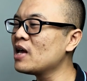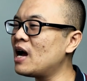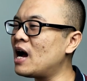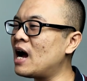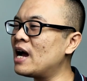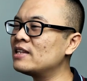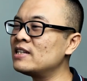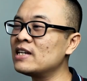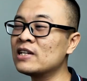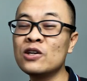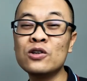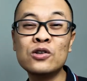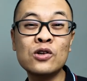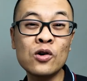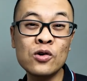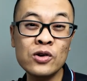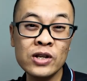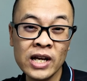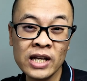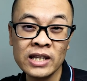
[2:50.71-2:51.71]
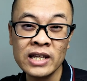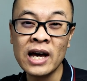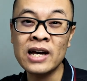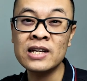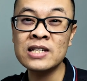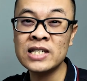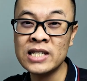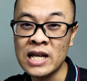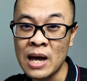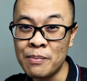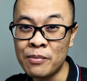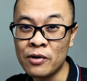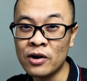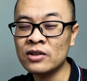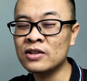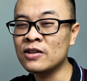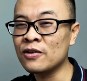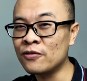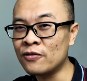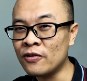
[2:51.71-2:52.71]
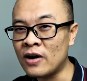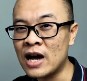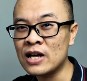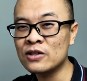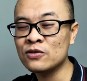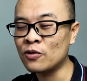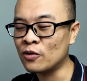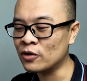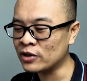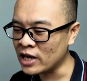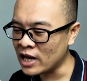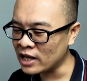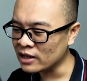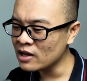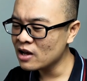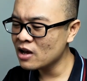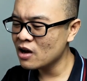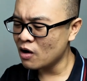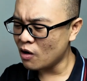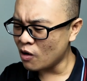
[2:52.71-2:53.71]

I think you don't need a separate device for that.